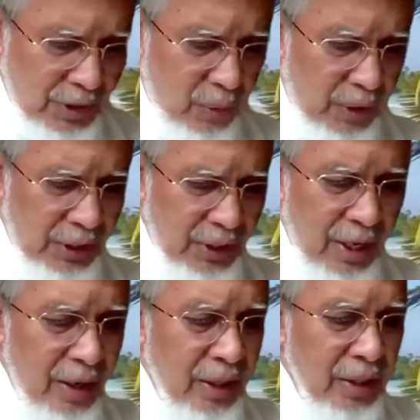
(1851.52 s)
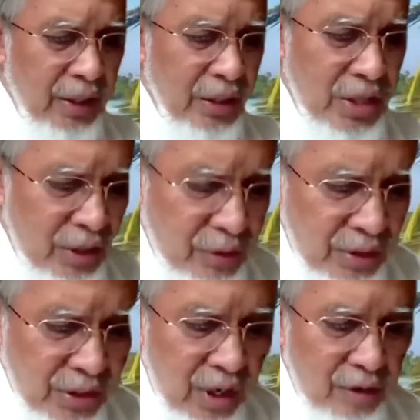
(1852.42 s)
Tengah,
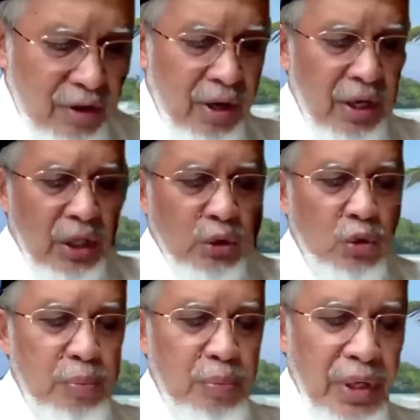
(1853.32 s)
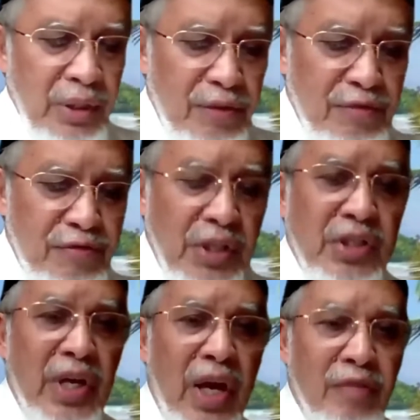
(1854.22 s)
Central Java, to build the
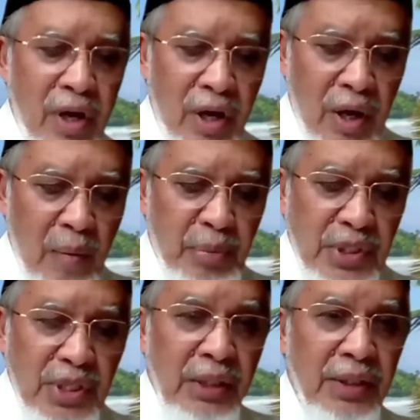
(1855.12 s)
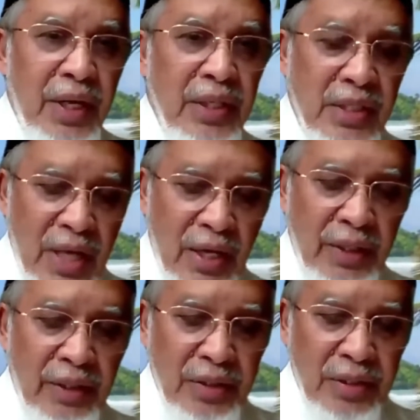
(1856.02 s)
first ever pesantren
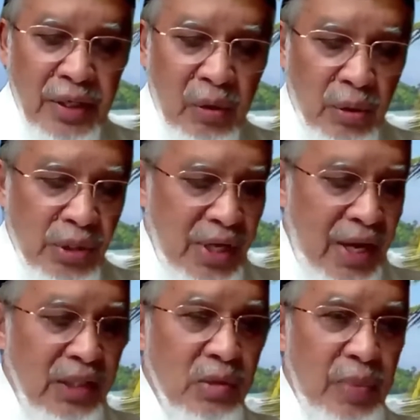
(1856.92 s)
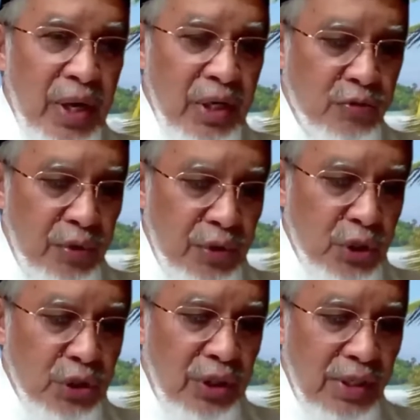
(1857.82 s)
science or science-based
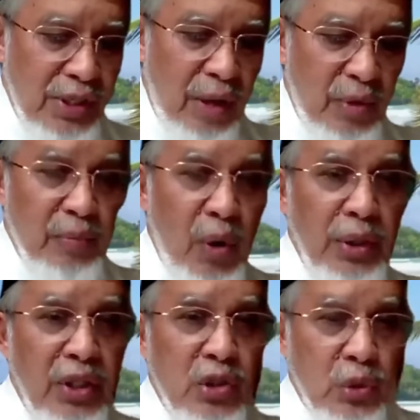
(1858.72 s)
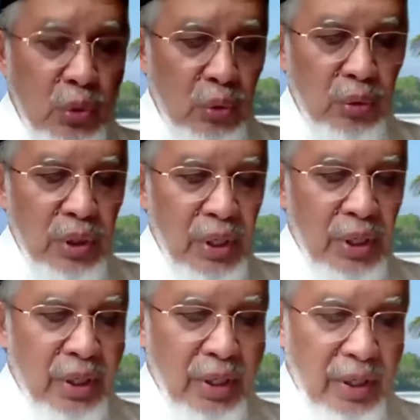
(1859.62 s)
traditional Islamic boarding school
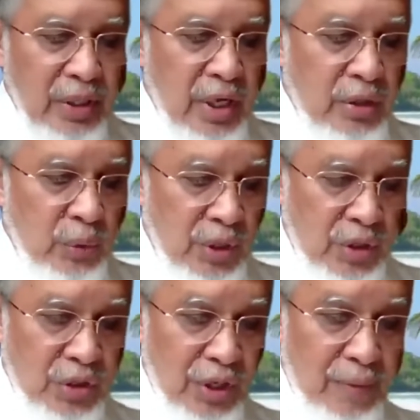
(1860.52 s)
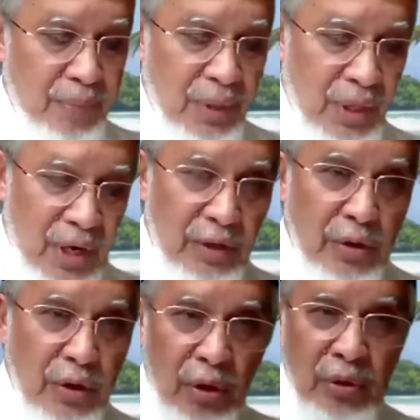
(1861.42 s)
in Indonesia. I
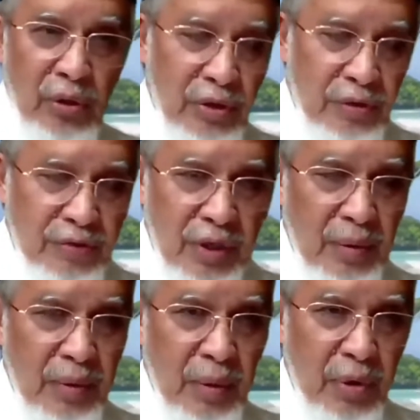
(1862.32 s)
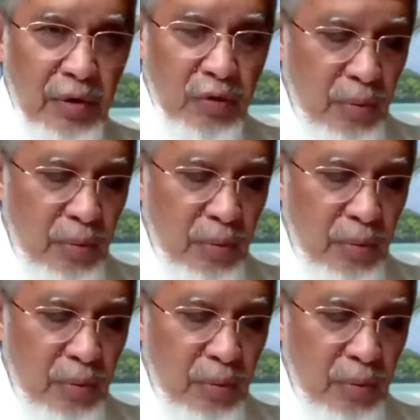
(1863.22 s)
do not know if Prof.